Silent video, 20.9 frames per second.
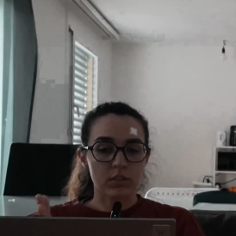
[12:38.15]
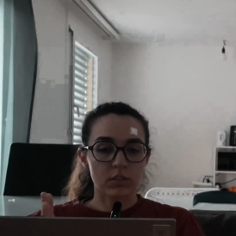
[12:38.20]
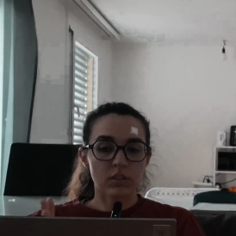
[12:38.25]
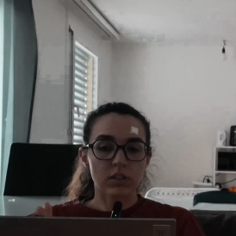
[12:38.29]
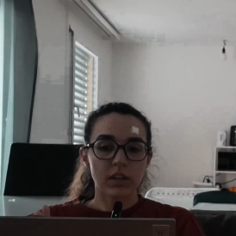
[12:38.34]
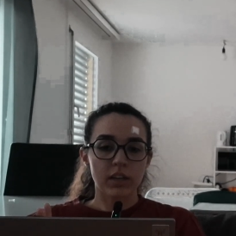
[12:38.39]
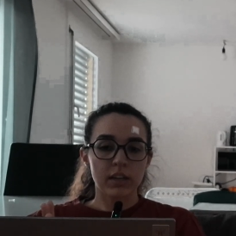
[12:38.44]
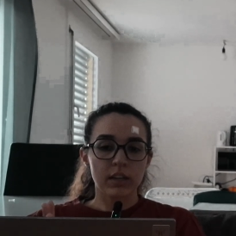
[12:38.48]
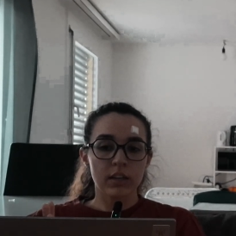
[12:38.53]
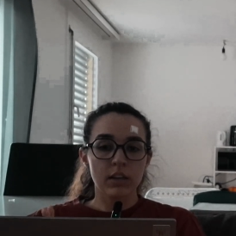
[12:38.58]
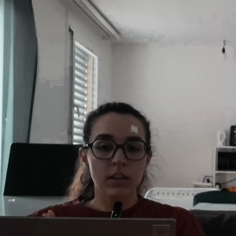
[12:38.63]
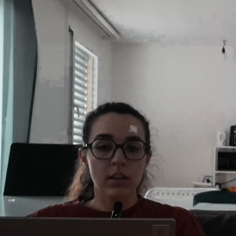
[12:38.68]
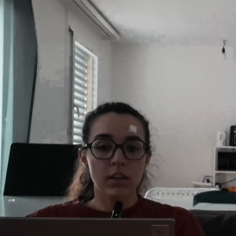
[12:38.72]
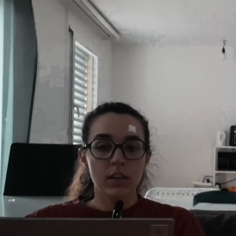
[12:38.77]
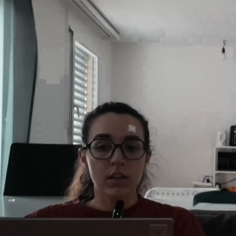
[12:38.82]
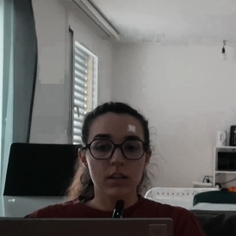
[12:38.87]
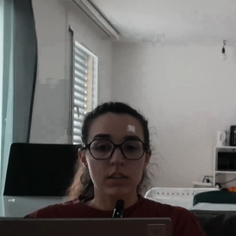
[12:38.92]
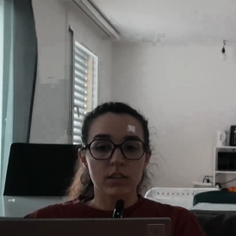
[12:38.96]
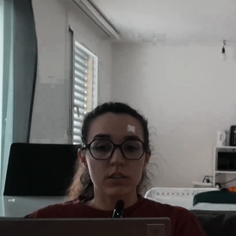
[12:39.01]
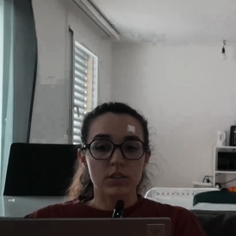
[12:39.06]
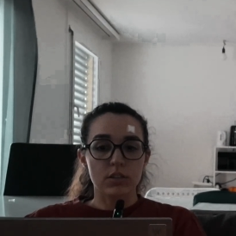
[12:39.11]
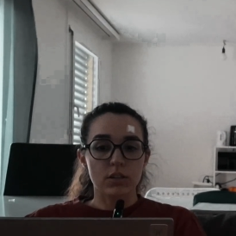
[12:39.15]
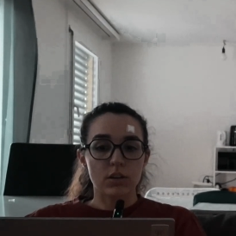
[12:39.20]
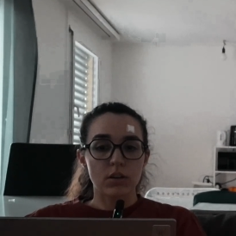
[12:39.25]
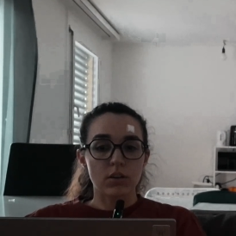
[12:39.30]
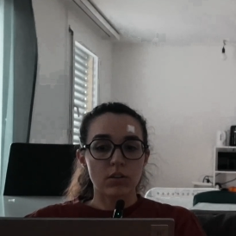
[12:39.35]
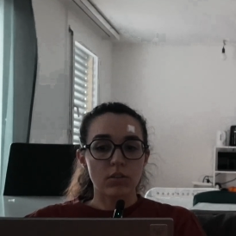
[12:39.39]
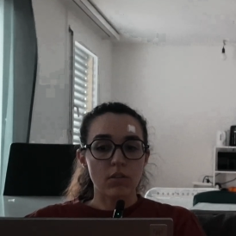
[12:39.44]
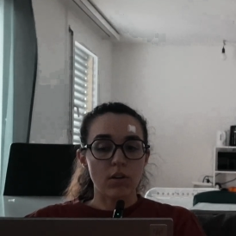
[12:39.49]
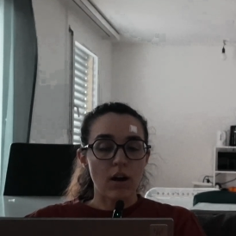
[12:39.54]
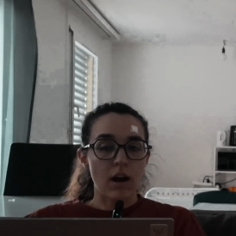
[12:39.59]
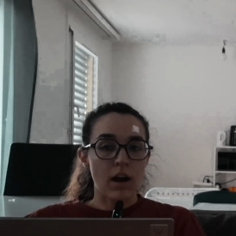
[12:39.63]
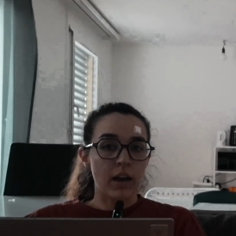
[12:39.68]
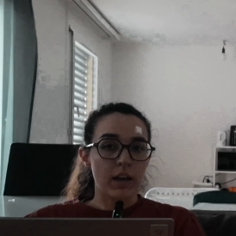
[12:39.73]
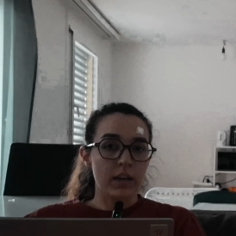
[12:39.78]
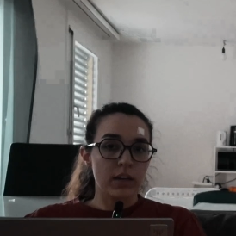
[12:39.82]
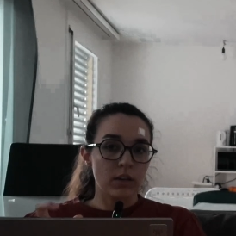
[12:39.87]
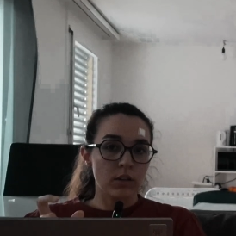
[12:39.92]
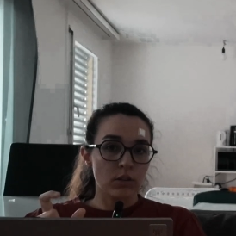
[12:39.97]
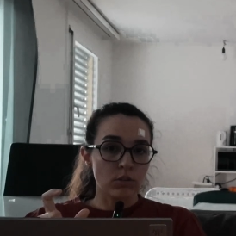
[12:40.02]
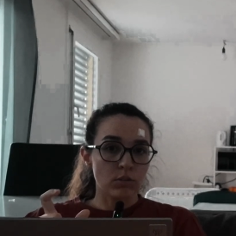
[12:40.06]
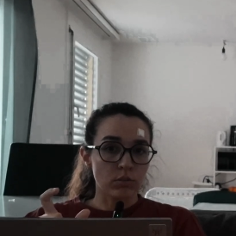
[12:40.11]
Okay, so
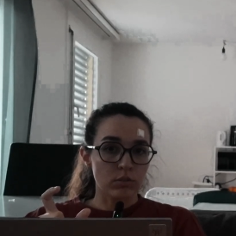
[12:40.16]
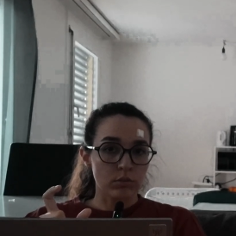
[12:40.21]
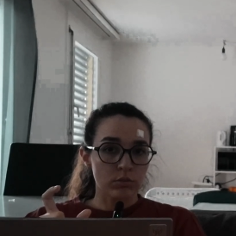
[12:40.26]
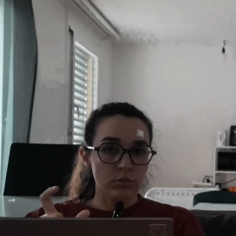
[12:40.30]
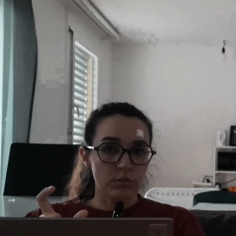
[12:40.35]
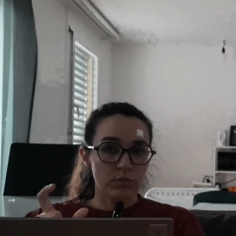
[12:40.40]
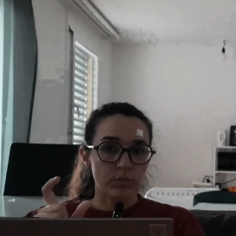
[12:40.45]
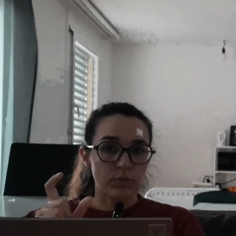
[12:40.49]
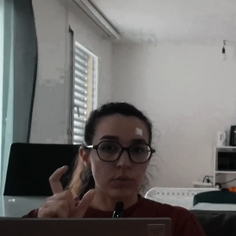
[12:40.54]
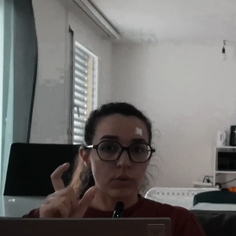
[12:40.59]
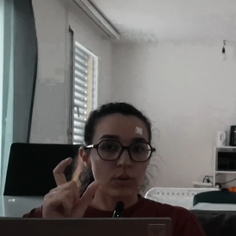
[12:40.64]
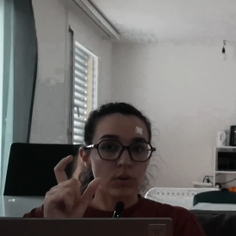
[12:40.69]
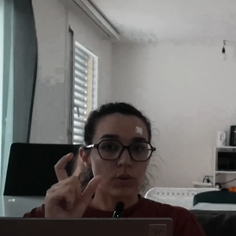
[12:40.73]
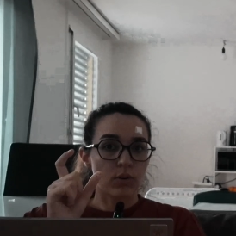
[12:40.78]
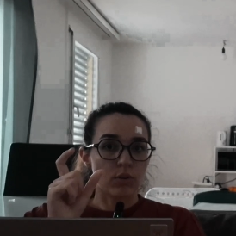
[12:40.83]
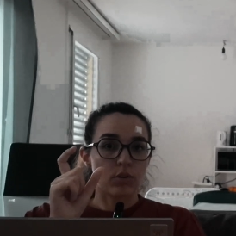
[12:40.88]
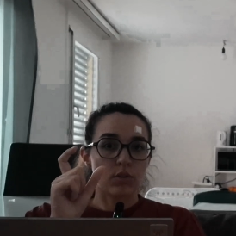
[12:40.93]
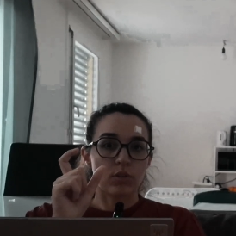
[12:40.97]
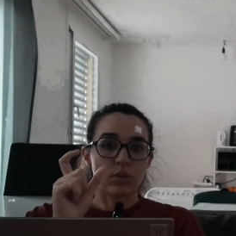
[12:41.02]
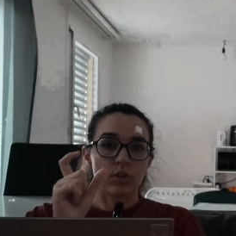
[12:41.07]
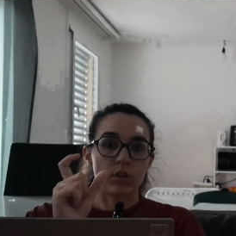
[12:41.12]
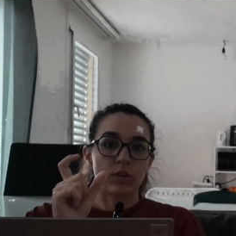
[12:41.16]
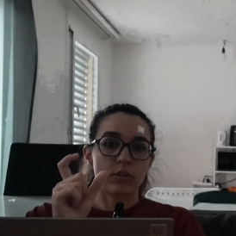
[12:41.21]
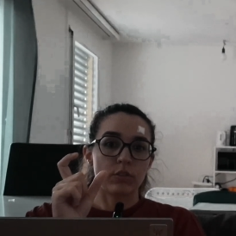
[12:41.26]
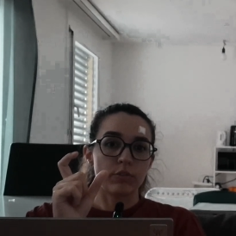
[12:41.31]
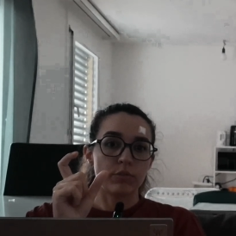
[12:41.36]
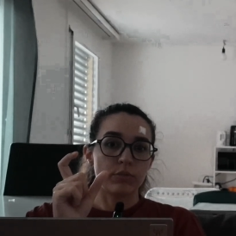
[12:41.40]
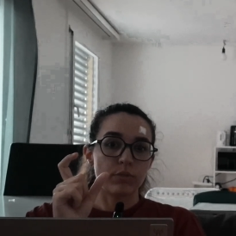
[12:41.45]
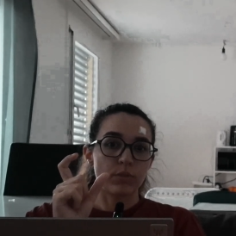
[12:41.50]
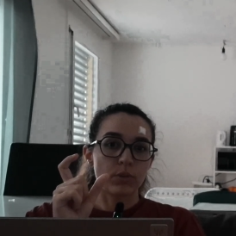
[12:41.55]
I looked for